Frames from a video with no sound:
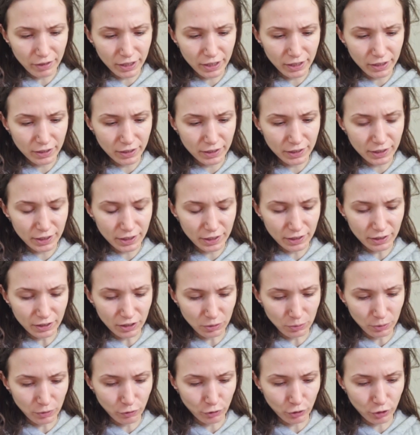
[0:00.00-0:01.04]
I seen
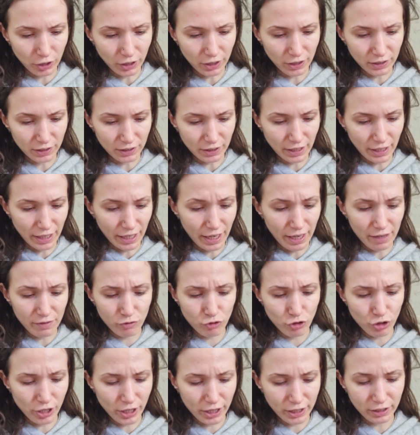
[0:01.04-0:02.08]
this before? Because I have
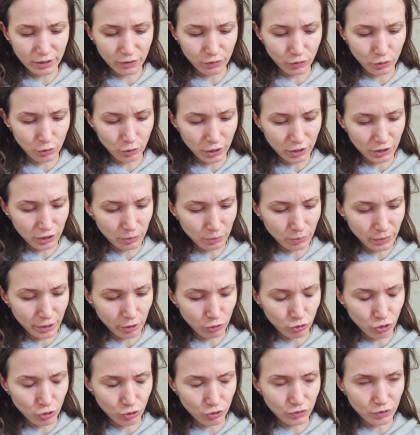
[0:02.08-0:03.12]
tried a few other
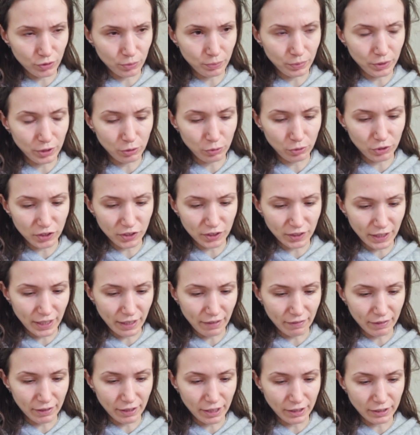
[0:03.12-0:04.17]
brow gels from PLouise and I
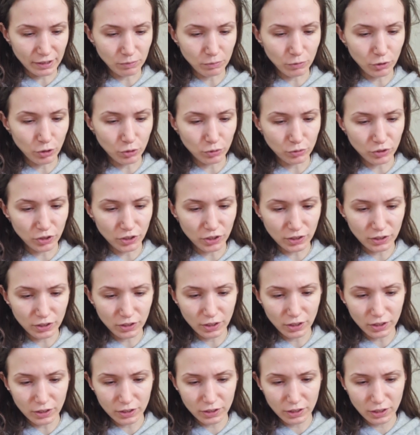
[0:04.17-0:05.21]
haven't liked them. No, this
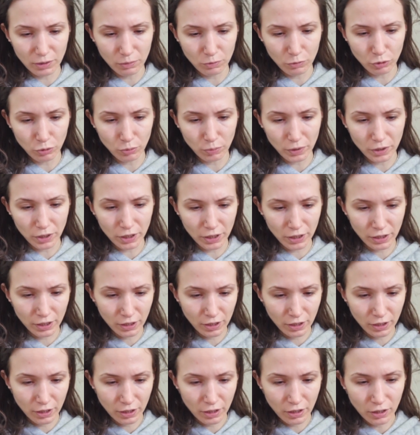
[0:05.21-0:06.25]
does seem to be
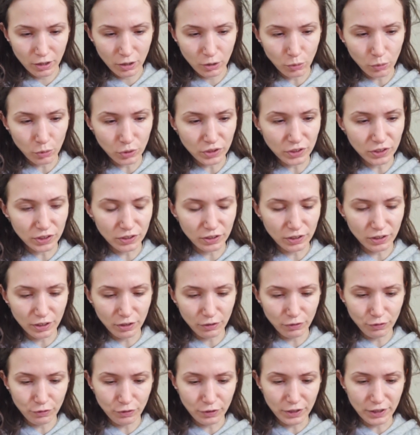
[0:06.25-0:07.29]
with a
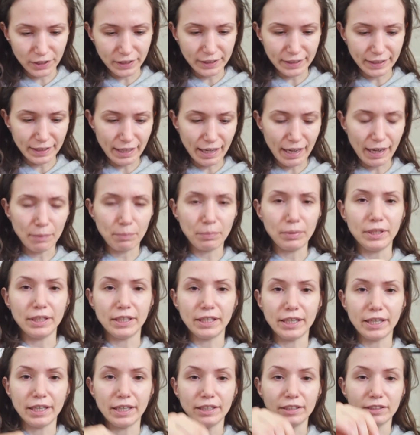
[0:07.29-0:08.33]
different
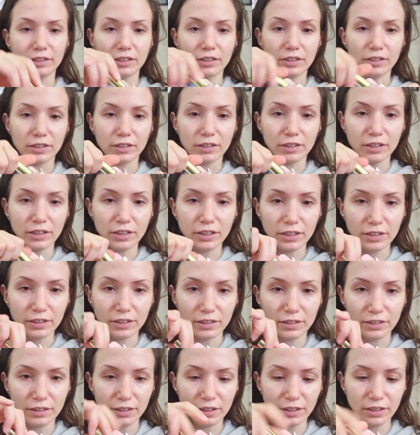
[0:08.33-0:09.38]
applicator. It
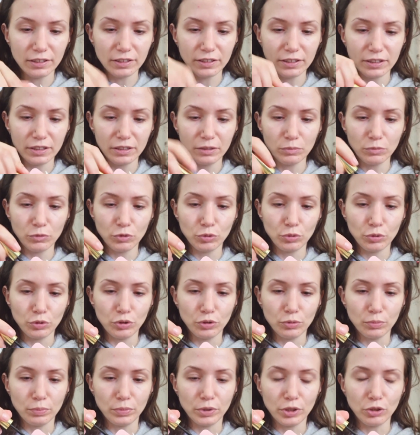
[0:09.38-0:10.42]
does seem to
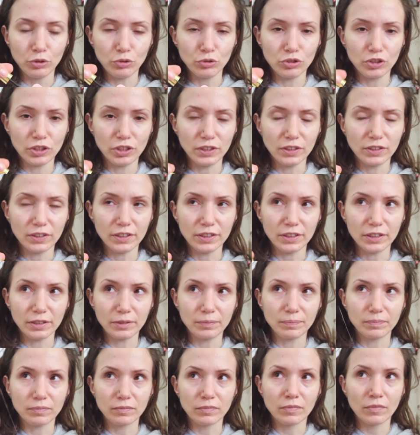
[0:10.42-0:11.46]
be using the
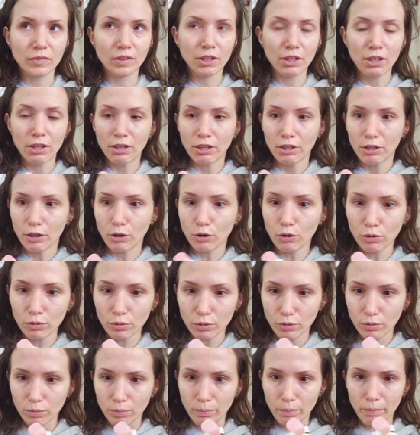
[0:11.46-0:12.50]

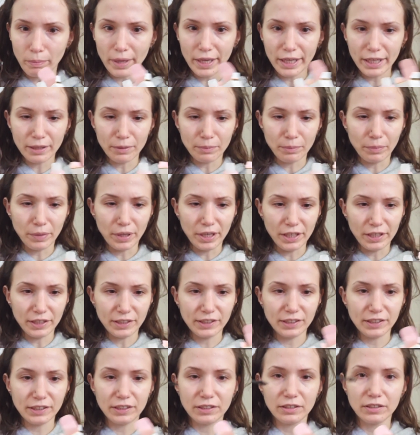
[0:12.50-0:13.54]
makeup
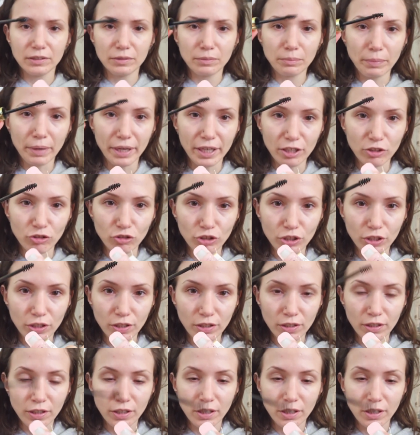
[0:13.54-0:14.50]
base packaging.